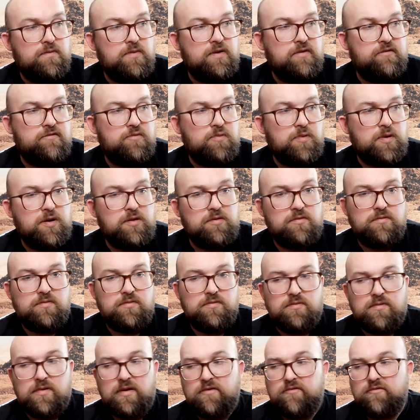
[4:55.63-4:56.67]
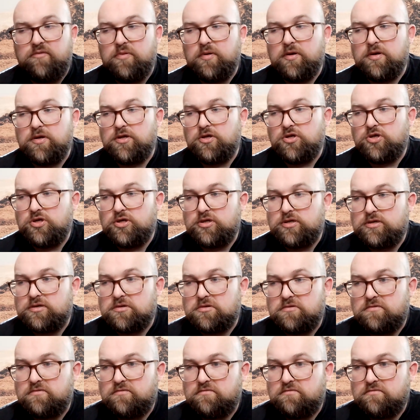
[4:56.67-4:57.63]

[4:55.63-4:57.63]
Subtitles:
Everybody just